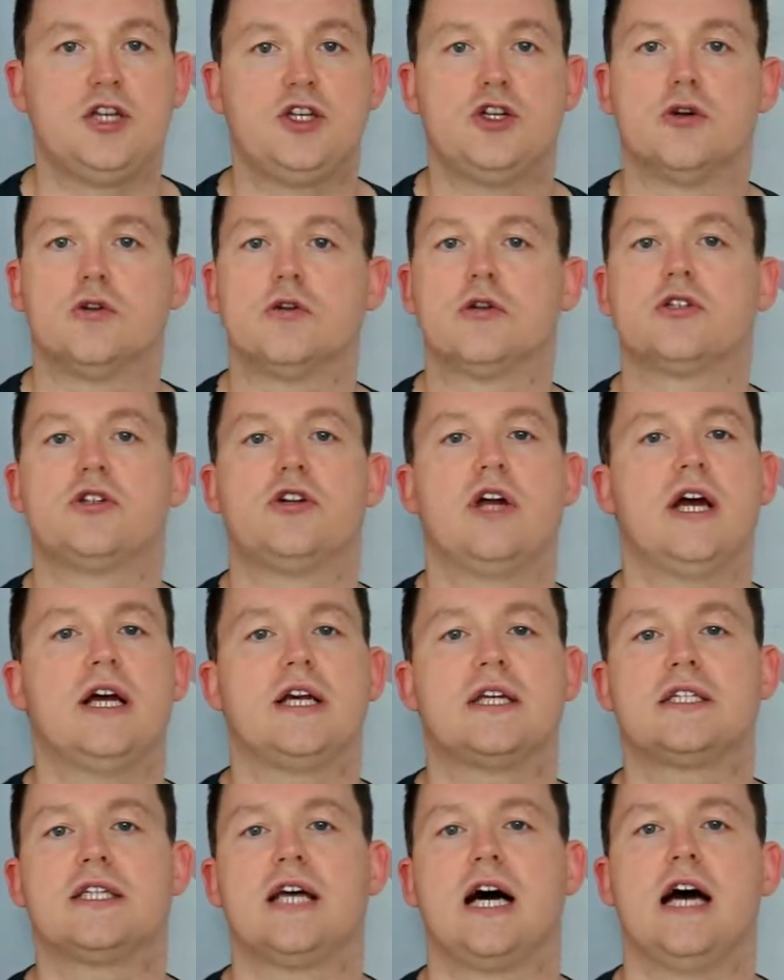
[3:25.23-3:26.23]
Jungle
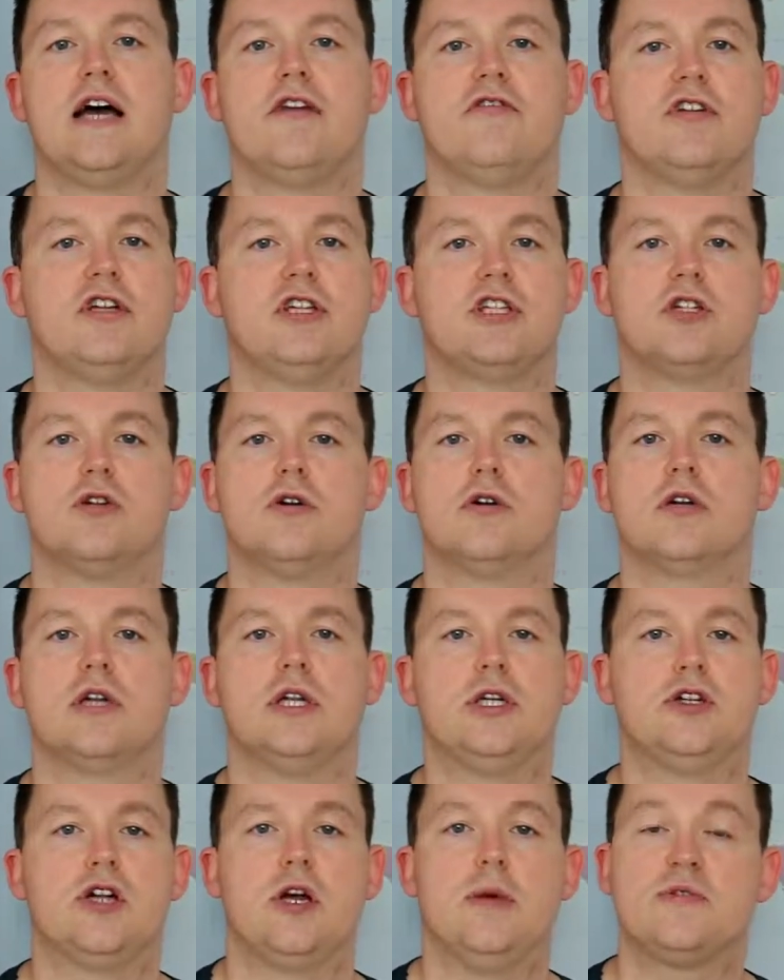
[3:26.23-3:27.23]
treks, diving, snorkeling
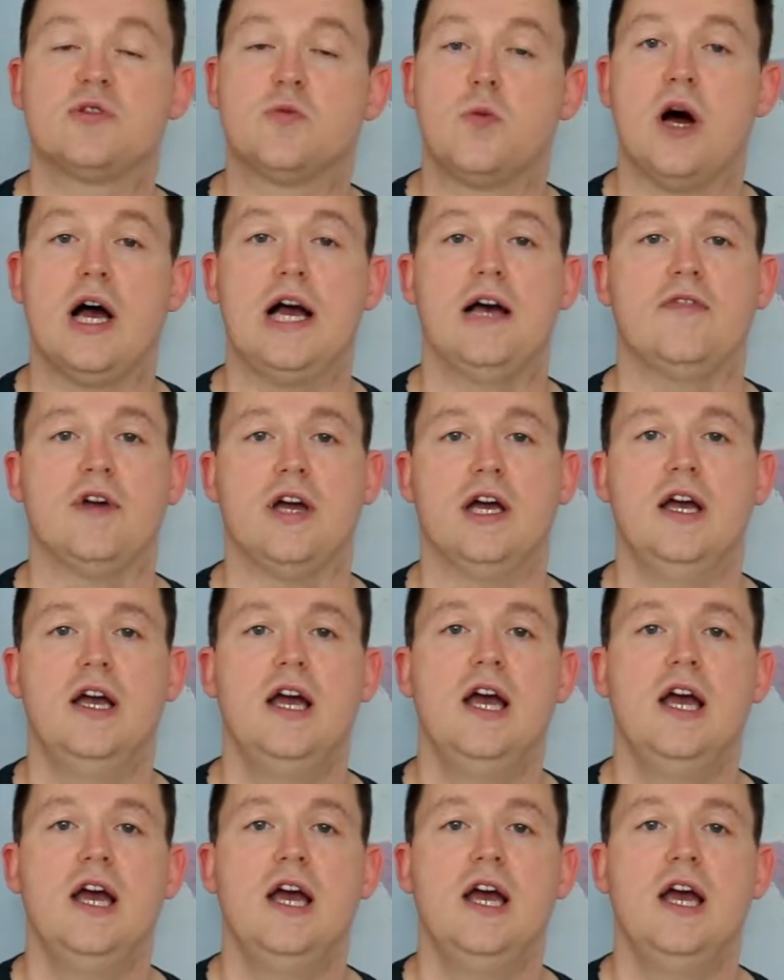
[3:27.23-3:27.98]
trips, whatever.